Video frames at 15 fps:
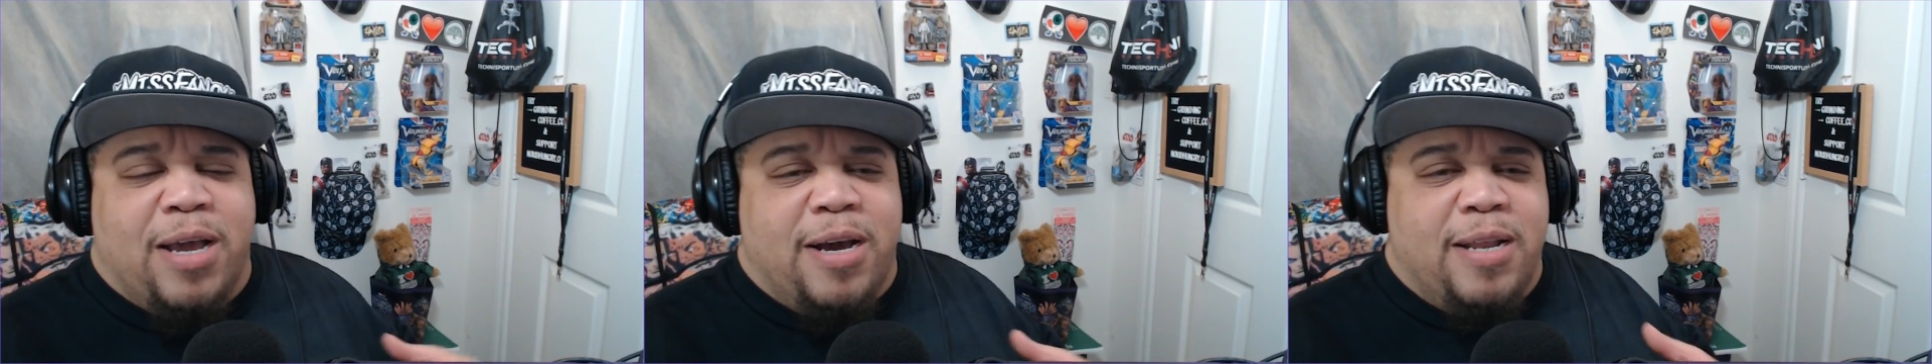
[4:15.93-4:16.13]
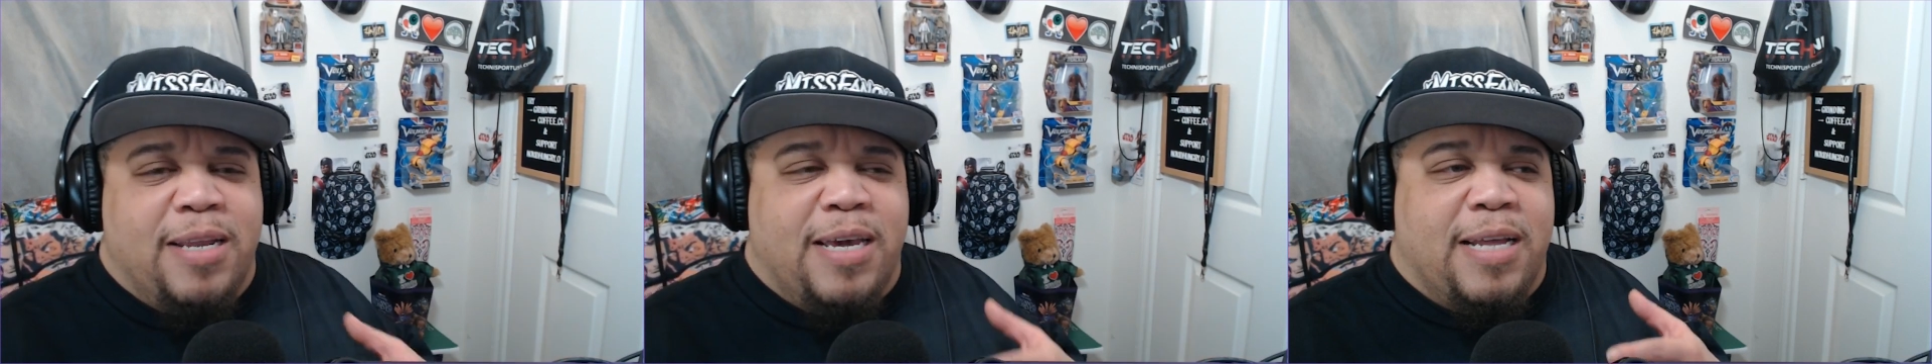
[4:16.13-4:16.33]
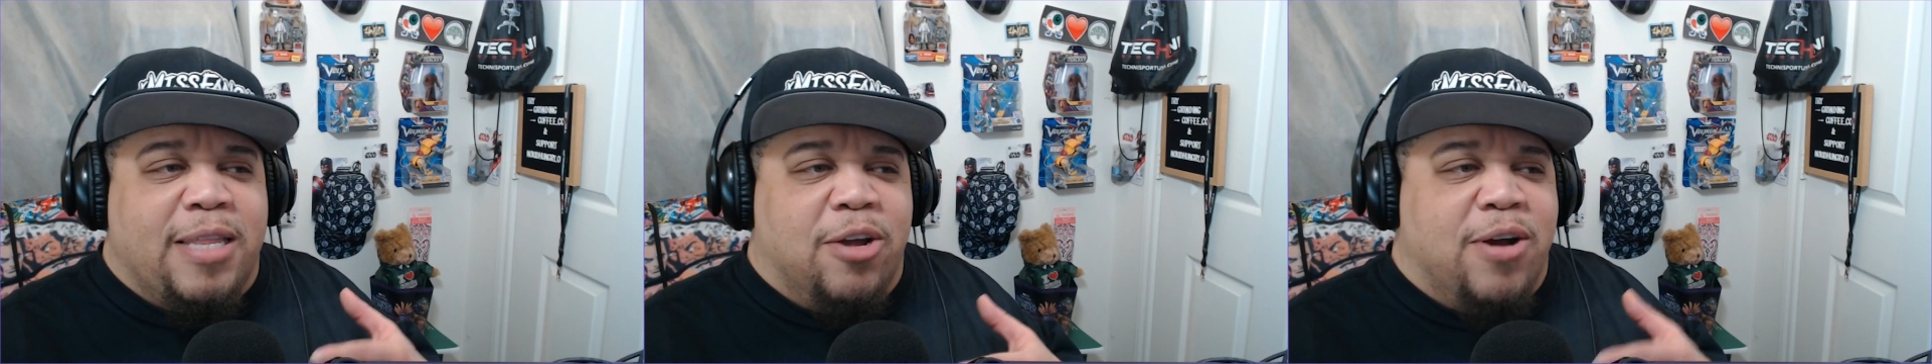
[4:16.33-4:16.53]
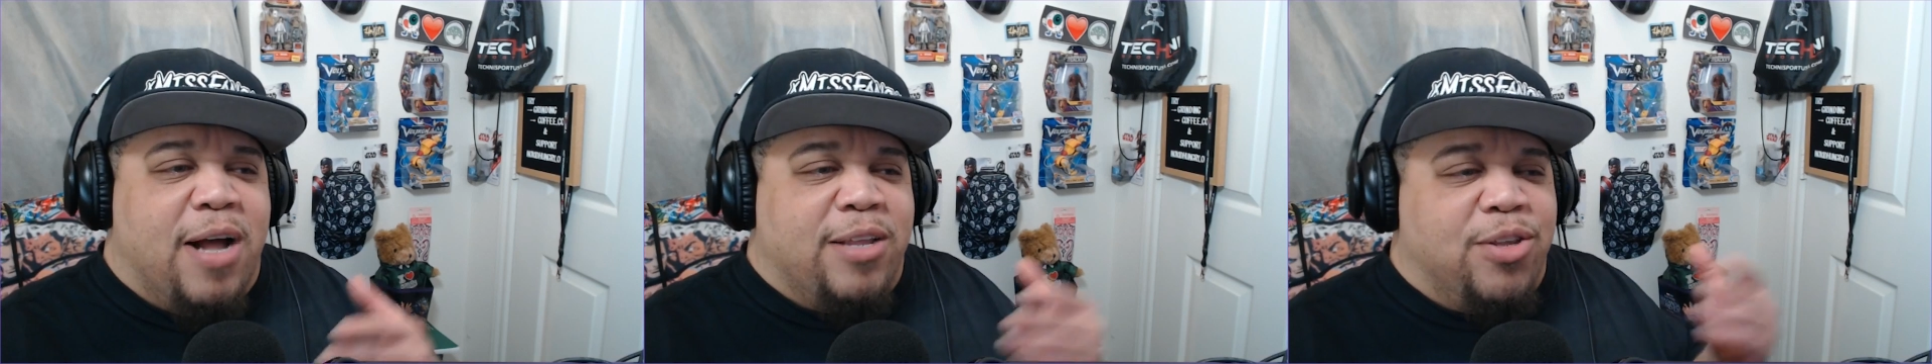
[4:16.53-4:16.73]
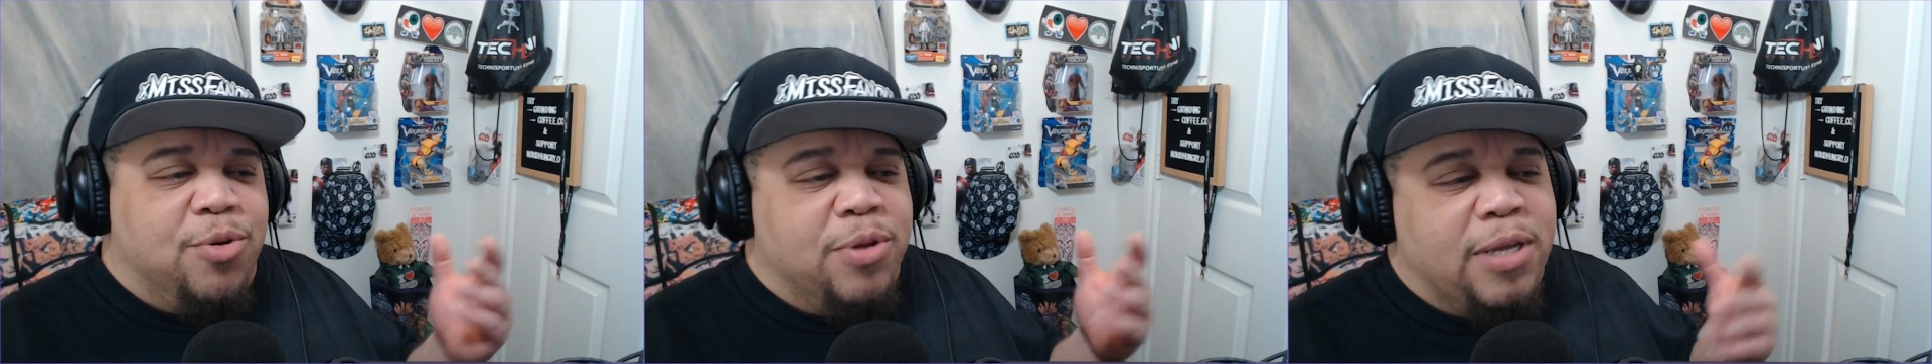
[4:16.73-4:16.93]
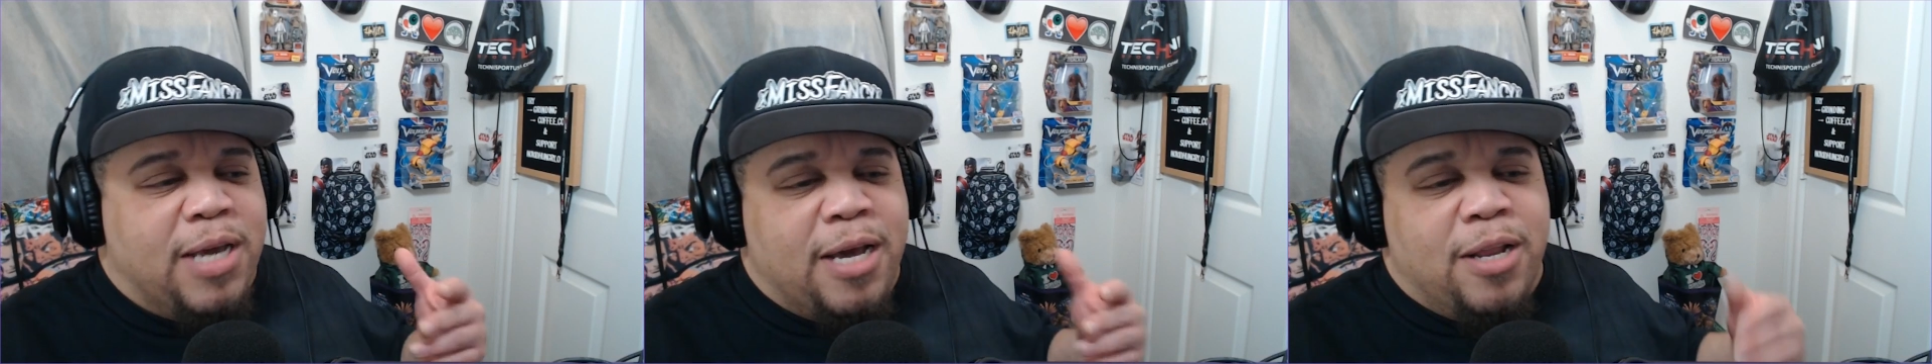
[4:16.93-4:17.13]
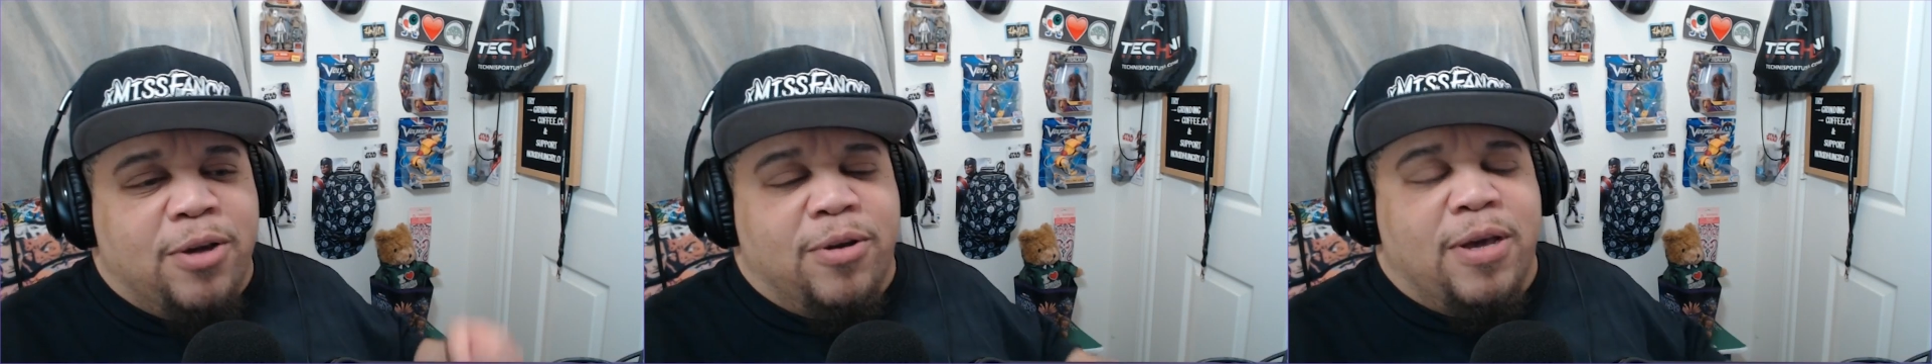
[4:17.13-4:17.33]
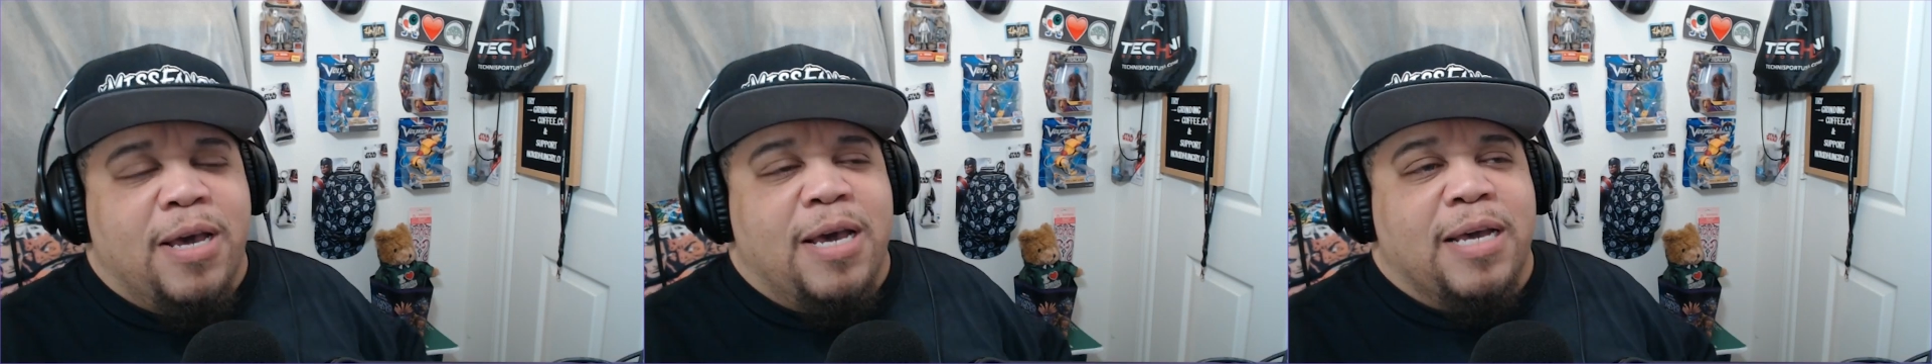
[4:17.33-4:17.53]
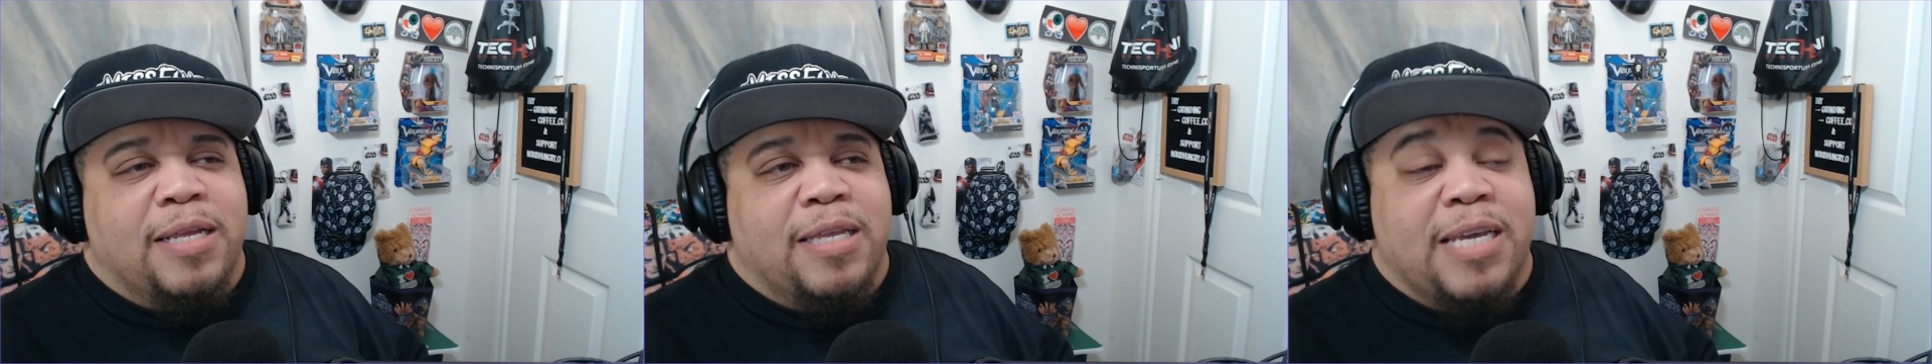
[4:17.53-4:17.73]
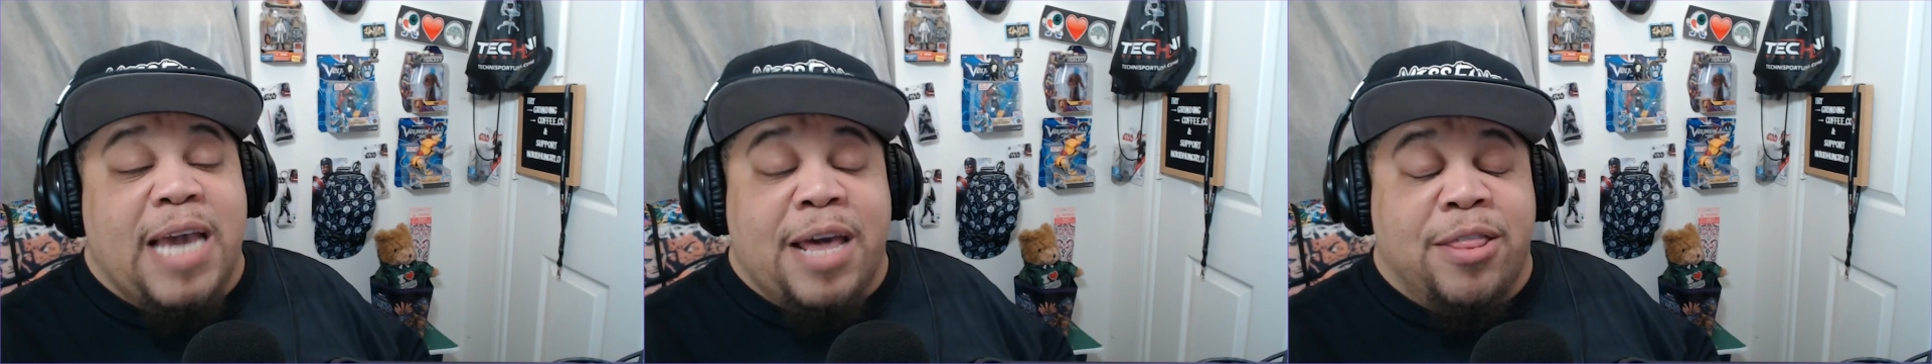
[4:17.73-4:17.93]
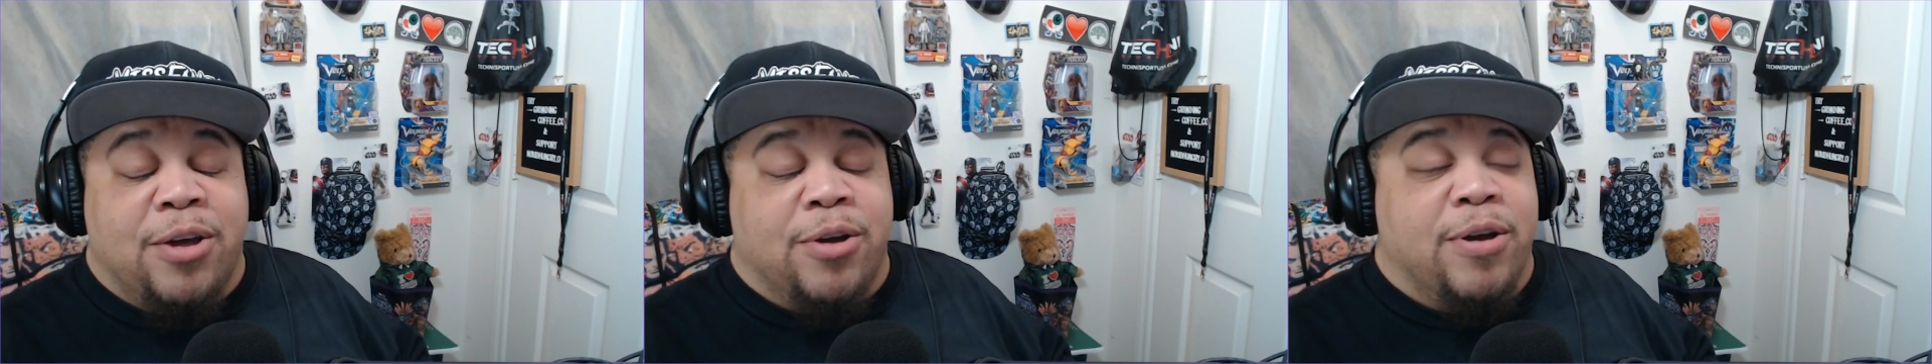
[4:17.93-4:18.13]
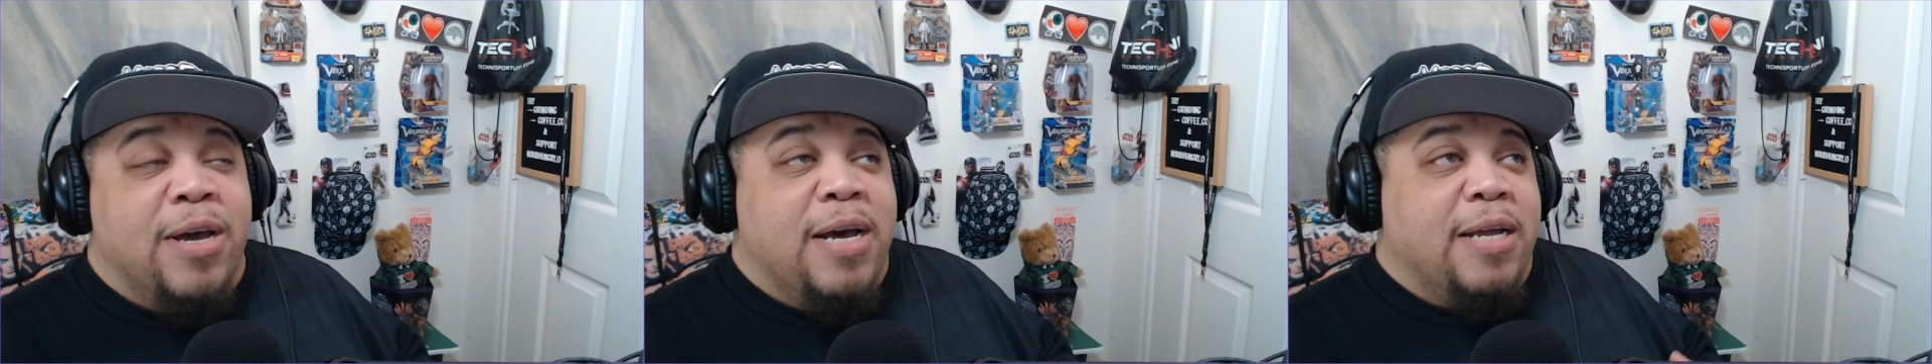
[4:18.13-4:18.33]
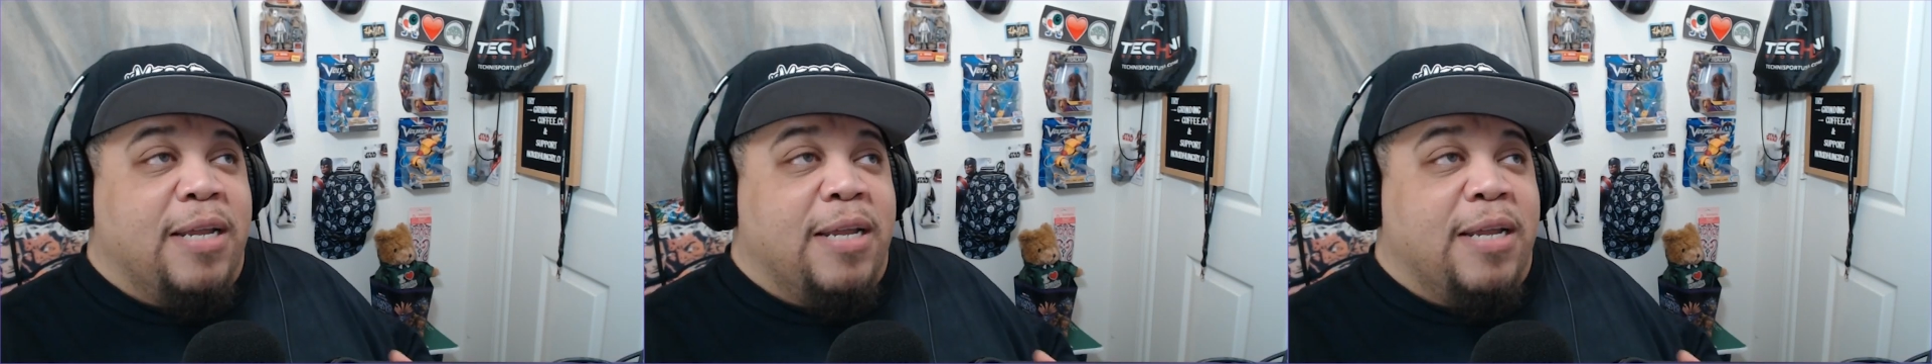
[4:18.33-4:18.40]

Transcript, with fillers: they couldn't get their continuity together.